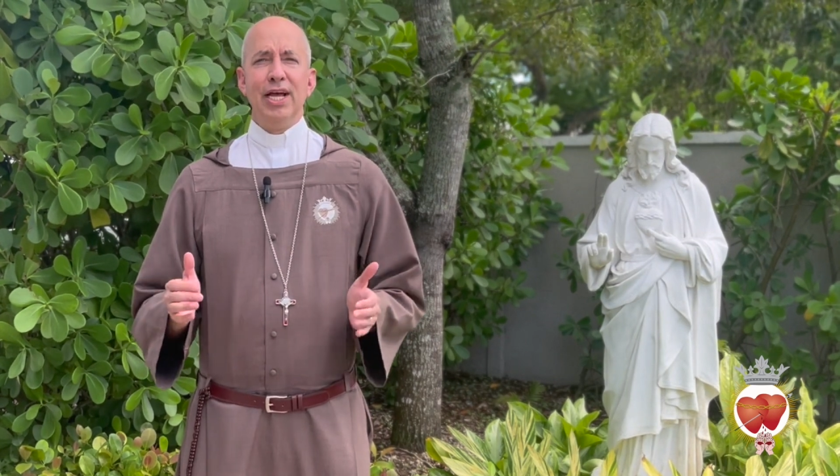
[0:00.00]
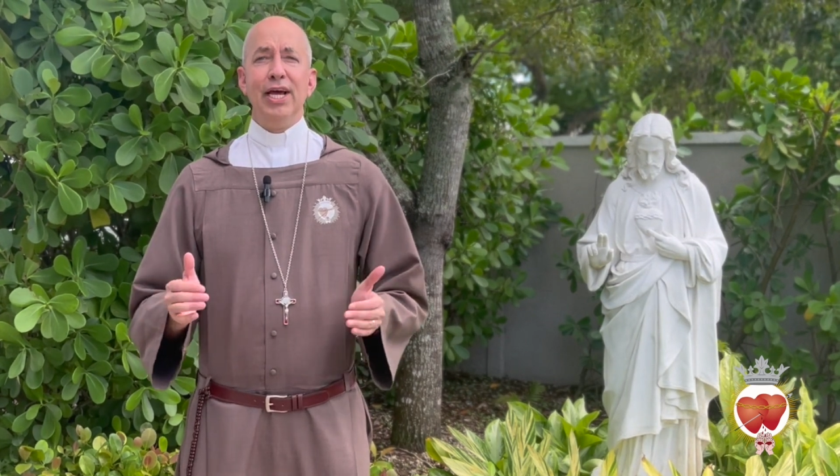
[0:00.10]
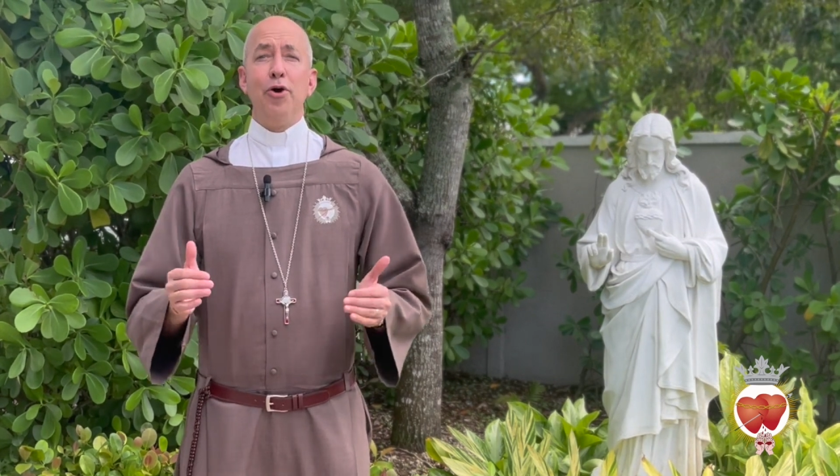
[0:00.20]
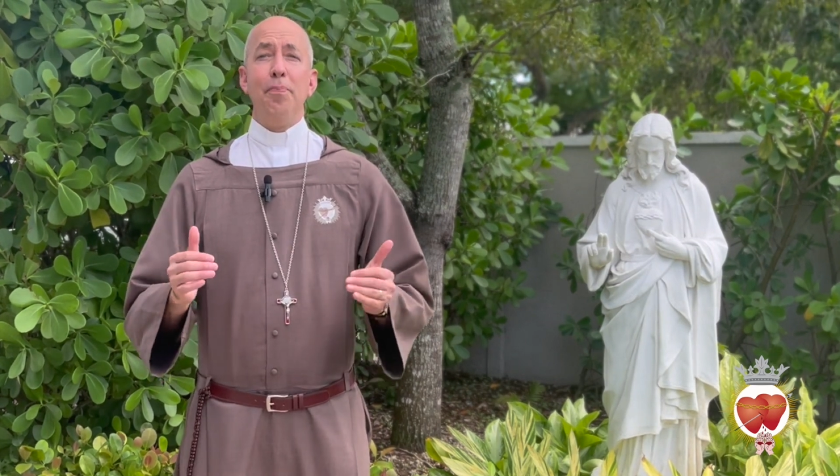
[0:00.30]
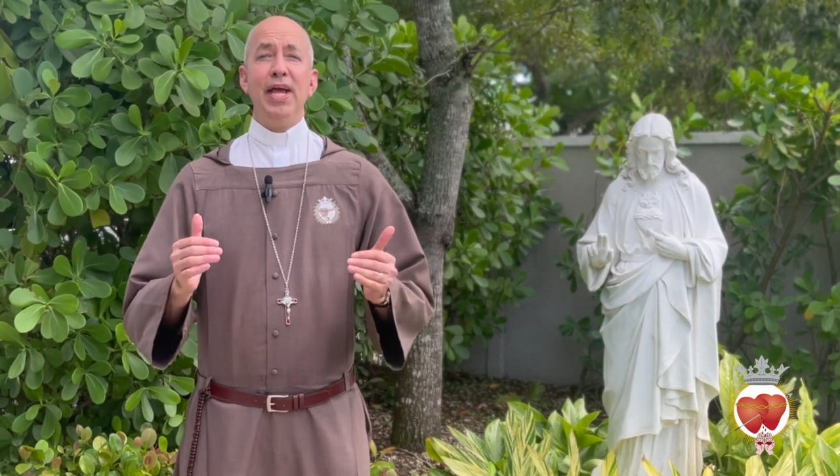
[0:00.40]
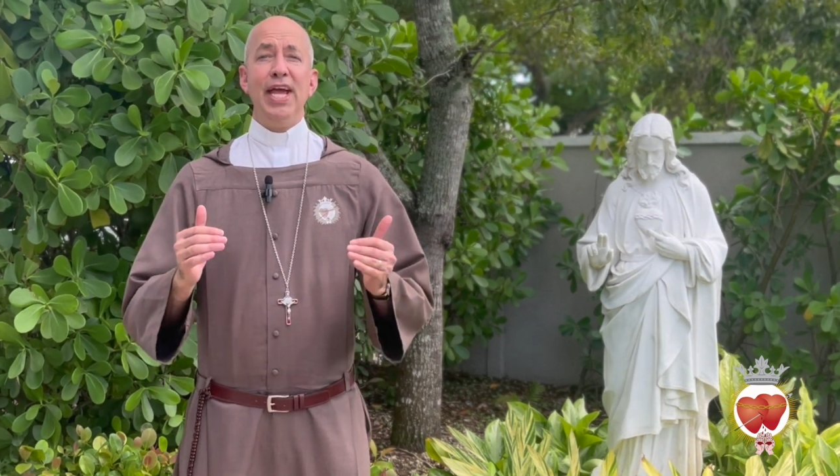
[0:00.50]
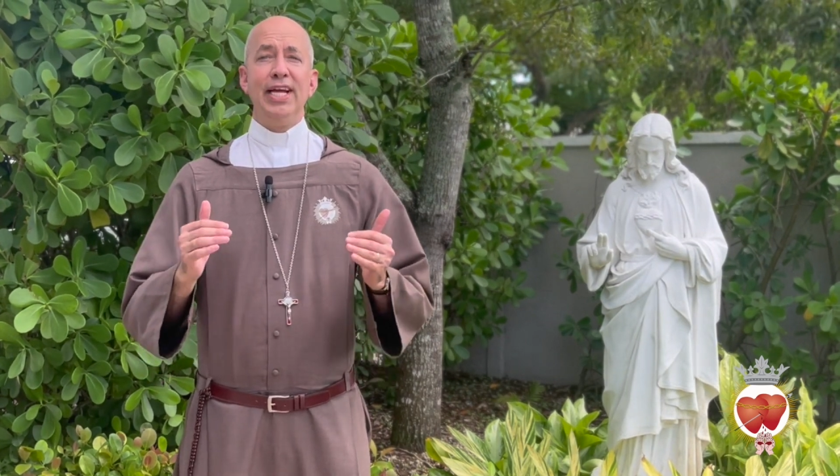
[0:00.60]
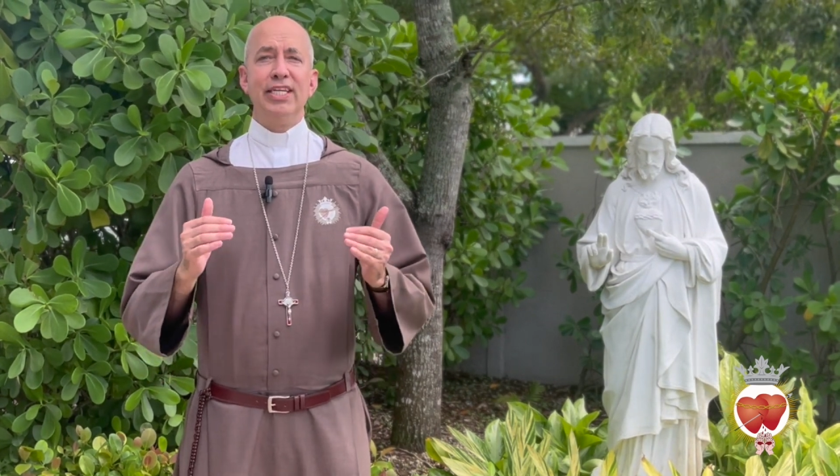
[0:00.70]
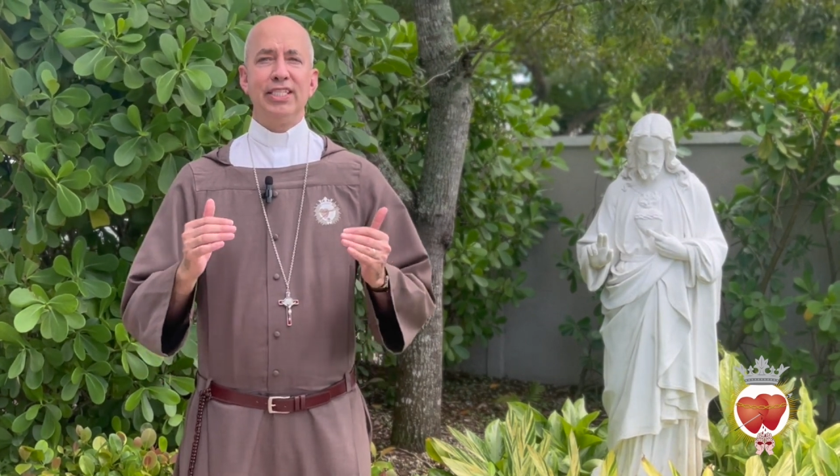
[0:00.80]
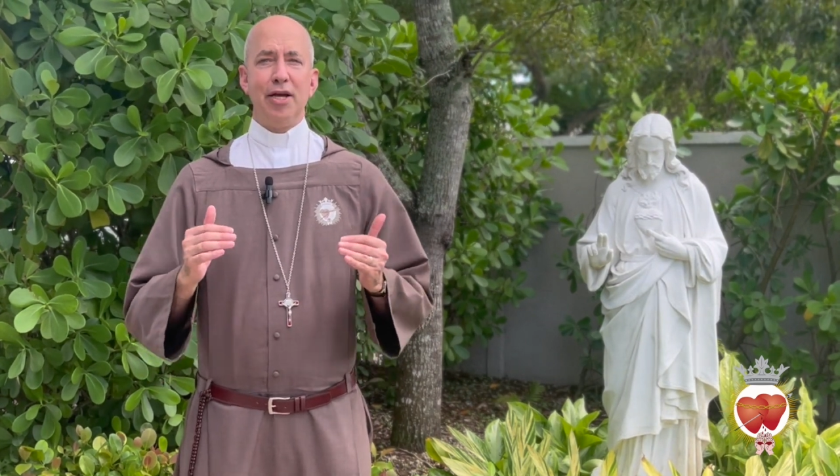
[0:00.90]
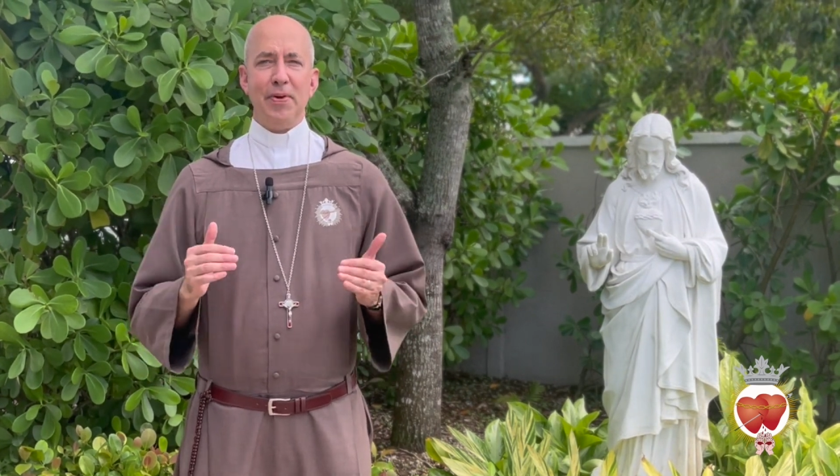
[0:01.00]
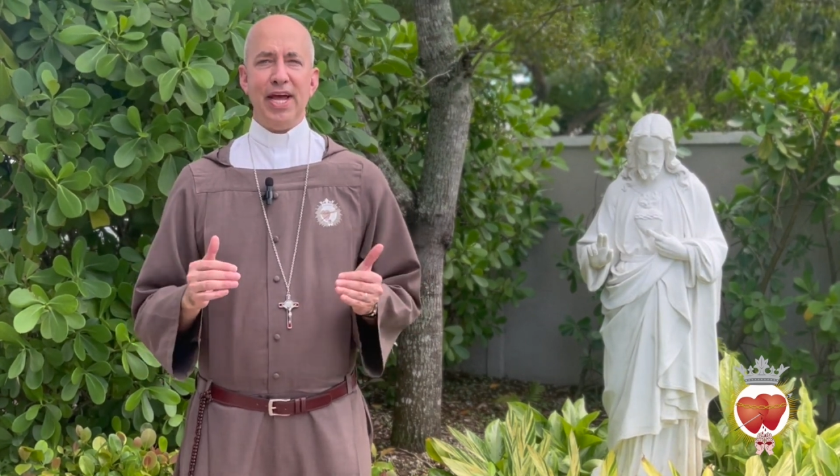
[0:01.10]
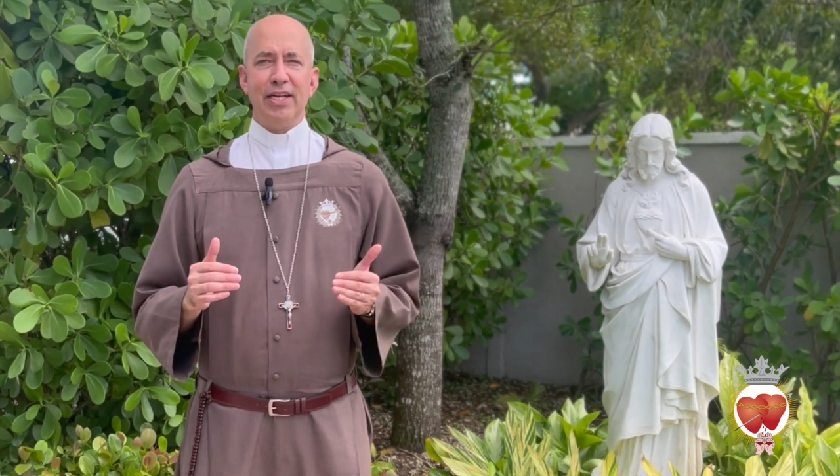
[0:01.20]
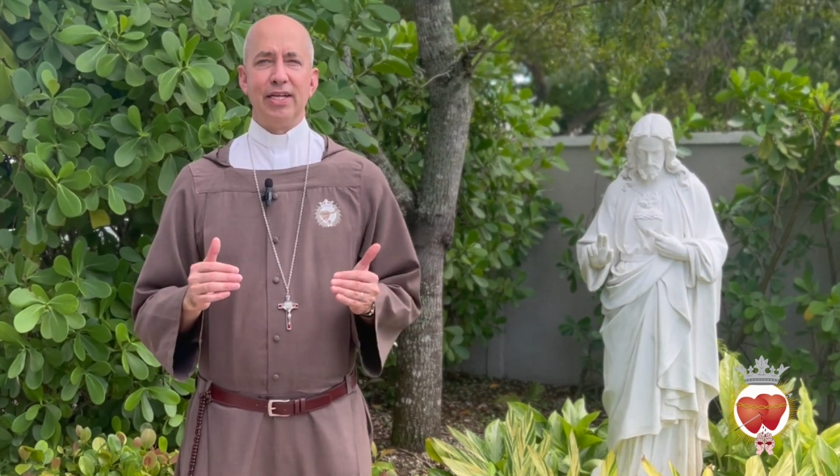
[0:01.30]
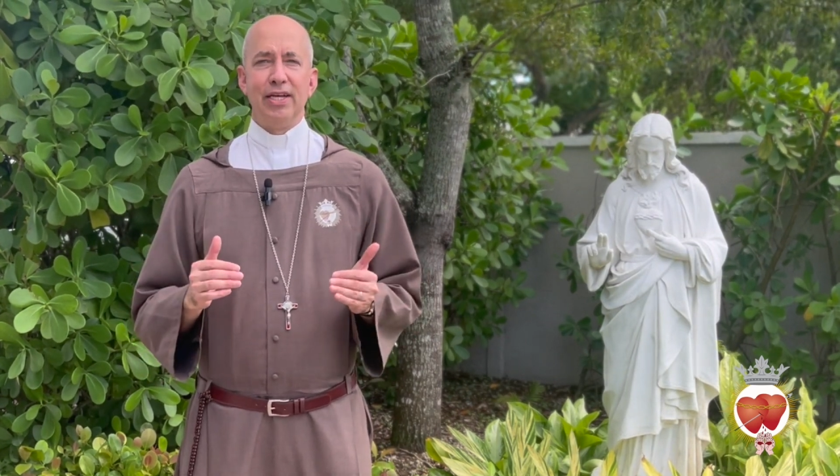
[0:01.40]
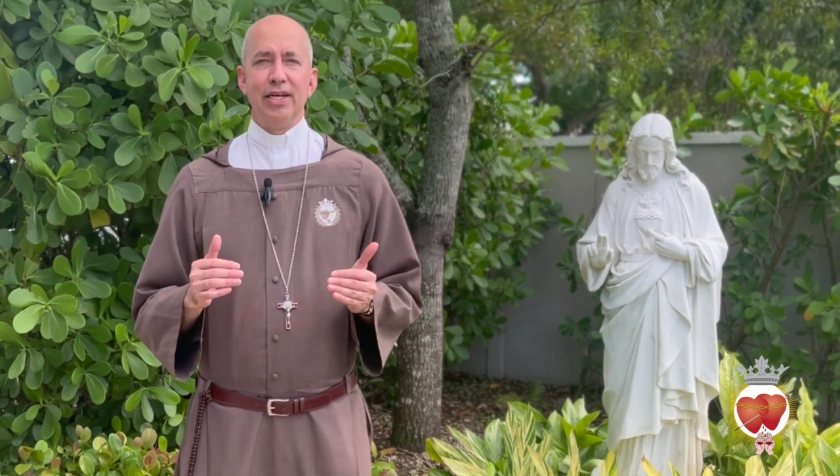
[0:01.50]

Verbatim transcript: and obeying His command